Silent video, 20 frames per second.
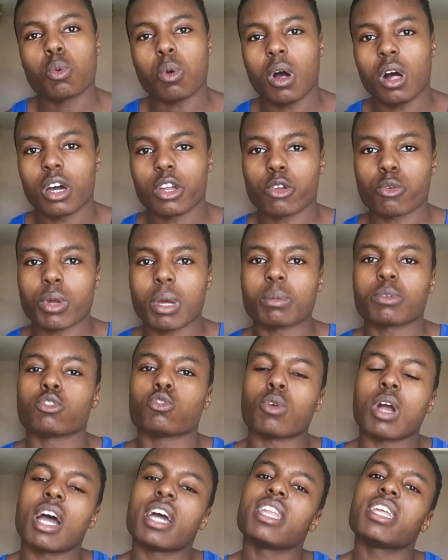quality reps.
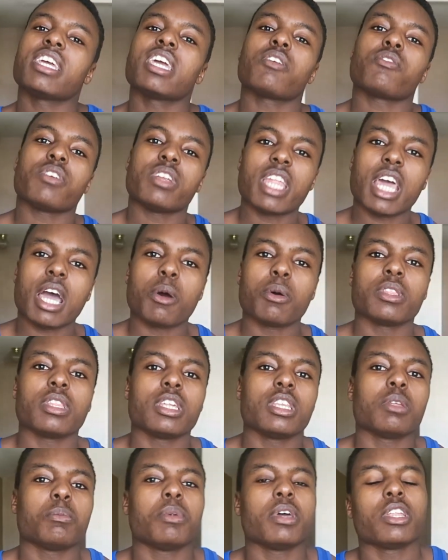Grinding every now and
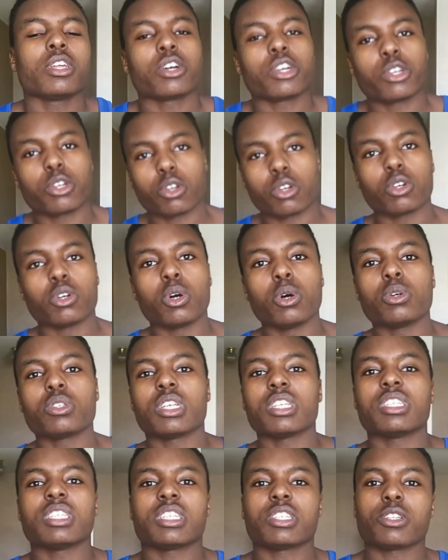then, depending on your goals,
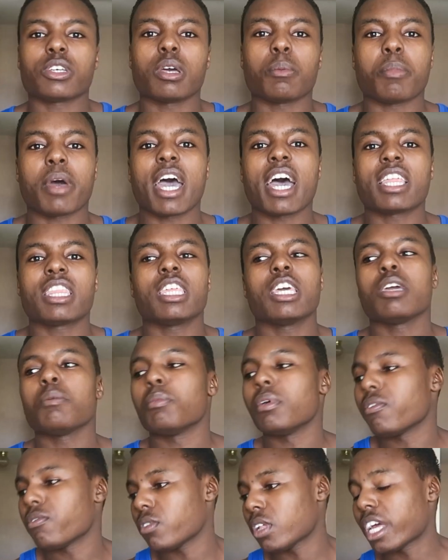isn't necessarily a bad thing,
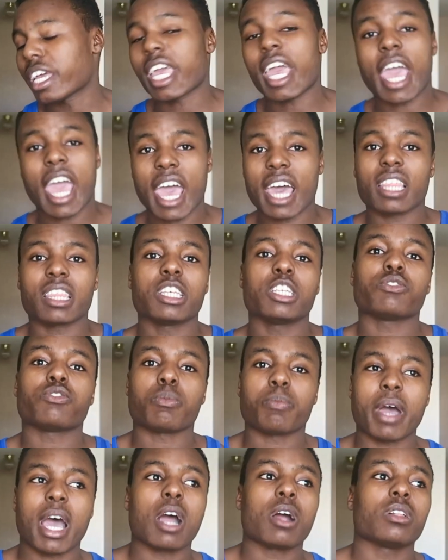but for like athletes,
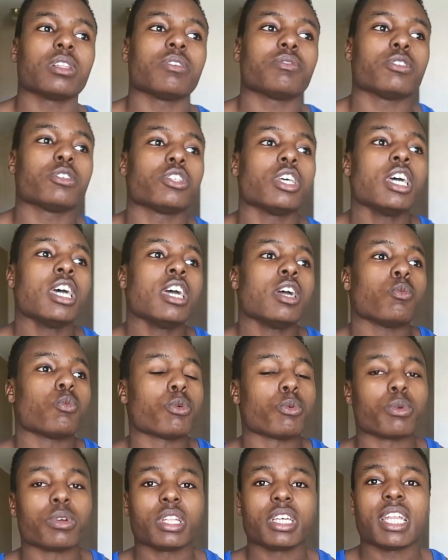for powerlifters,
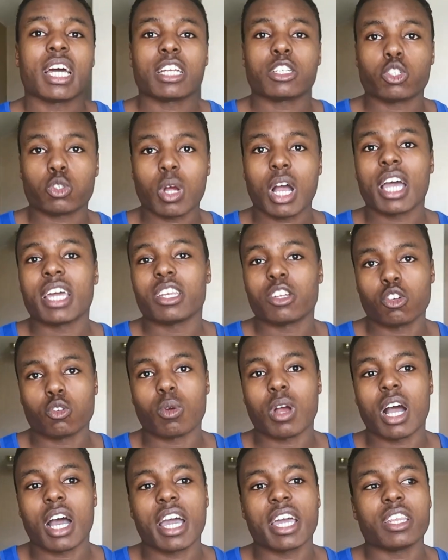we're really not trying to
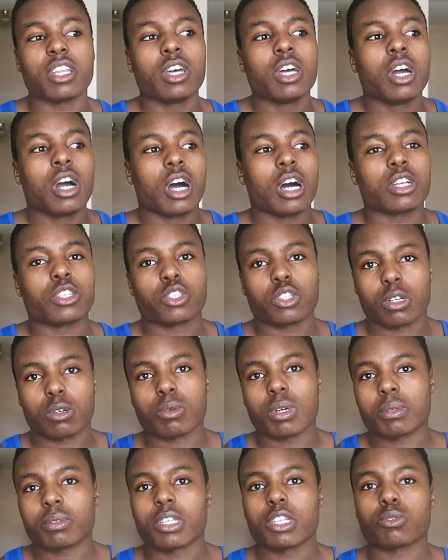grind on
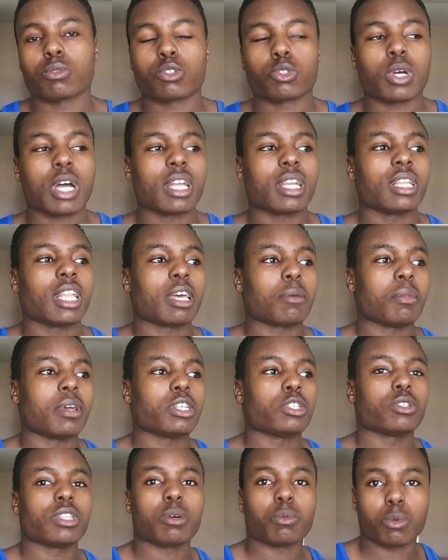certain reps because we're trying to like
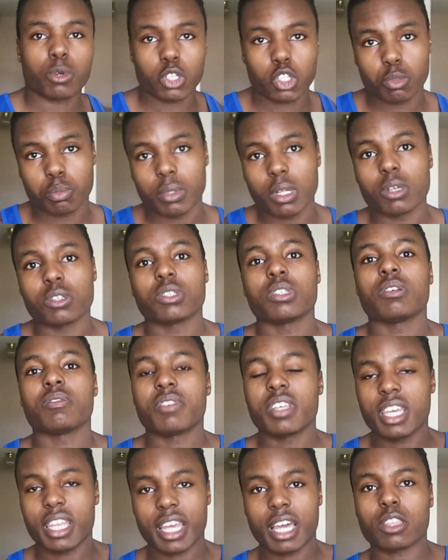make sure that we're
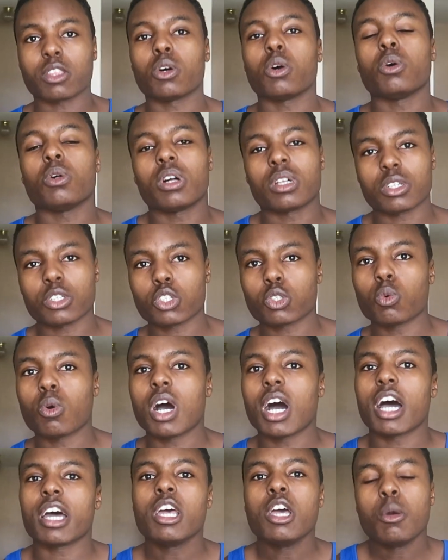explosive, getting out the hole on a
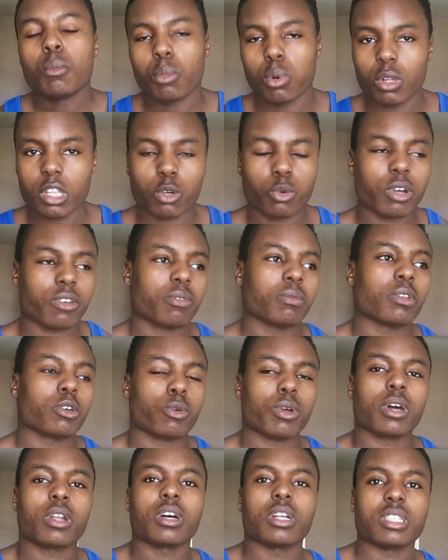squat, pulling quick from the
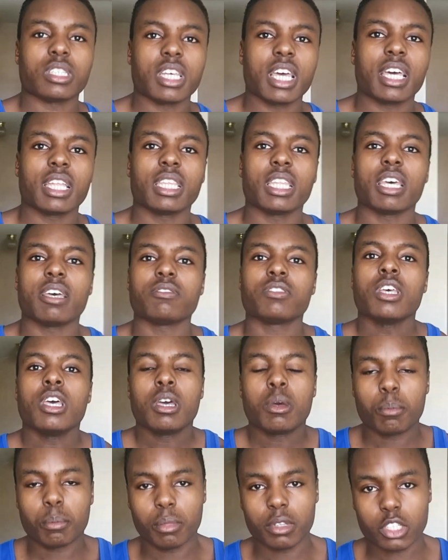ground on deadlifts,
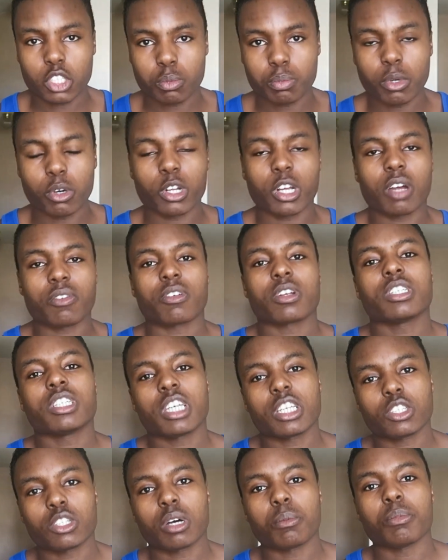exploding off our
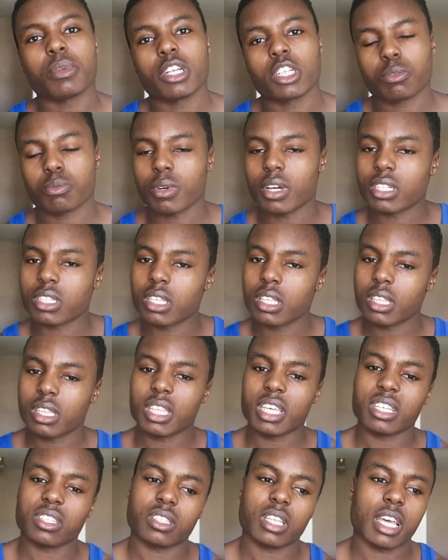chest on bench press,
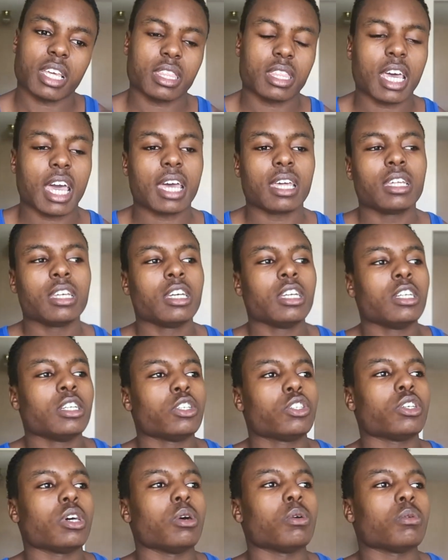things like that.
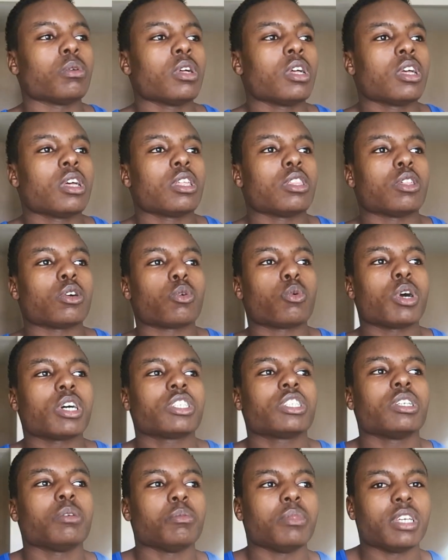So the
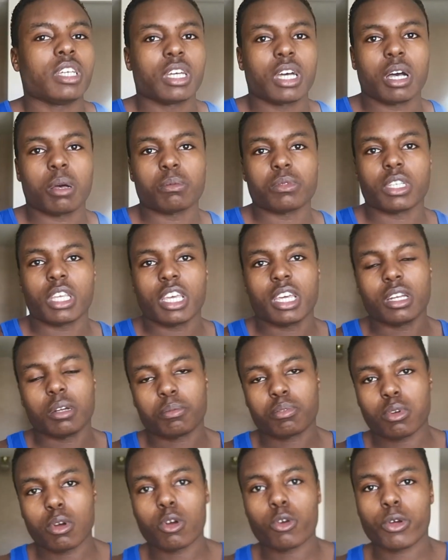question becomes, in
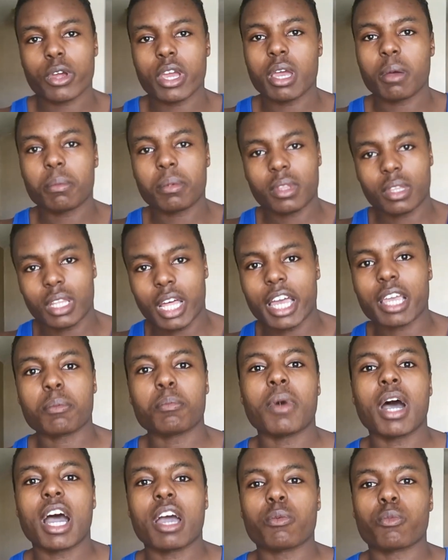a program like
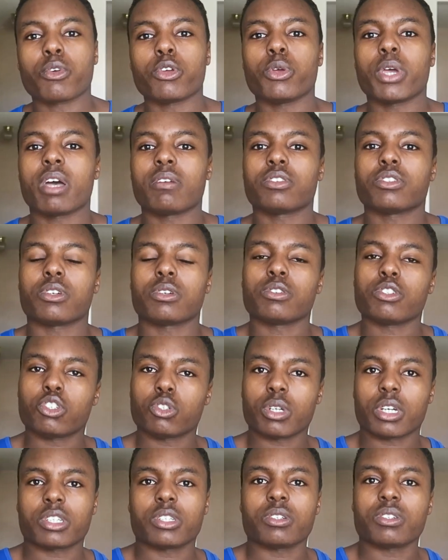mine where you have certain
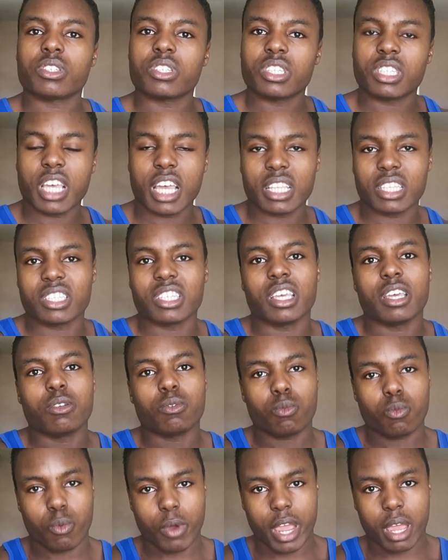structured sets
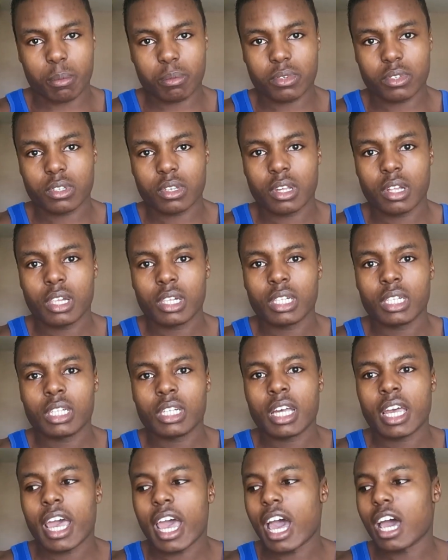and reps,
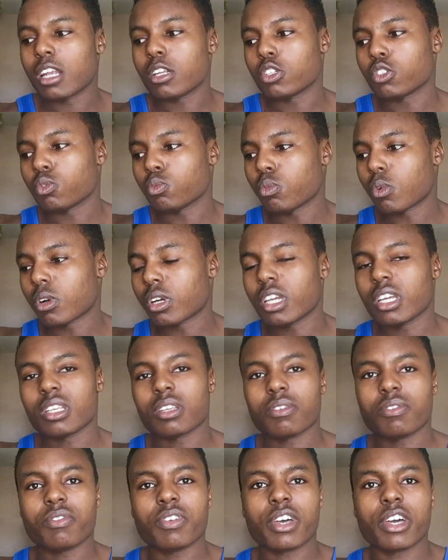how does working
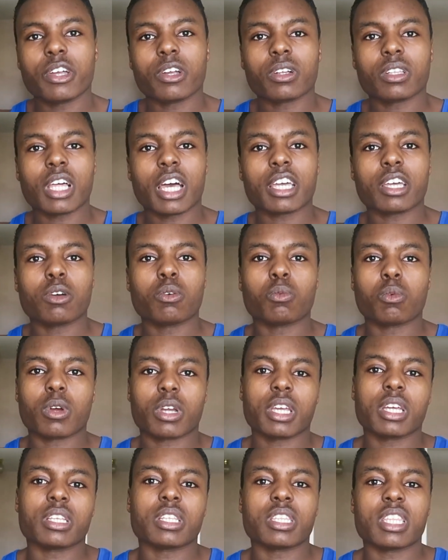to failure like
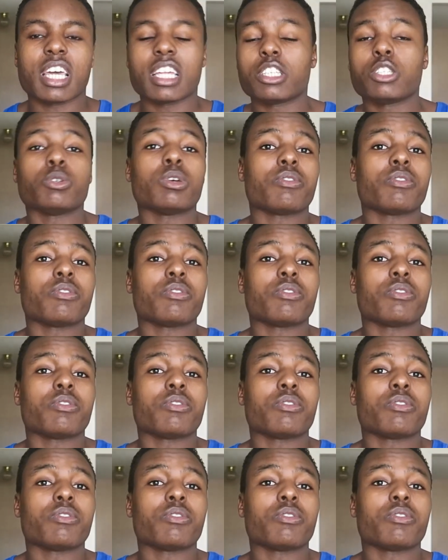work into that? Do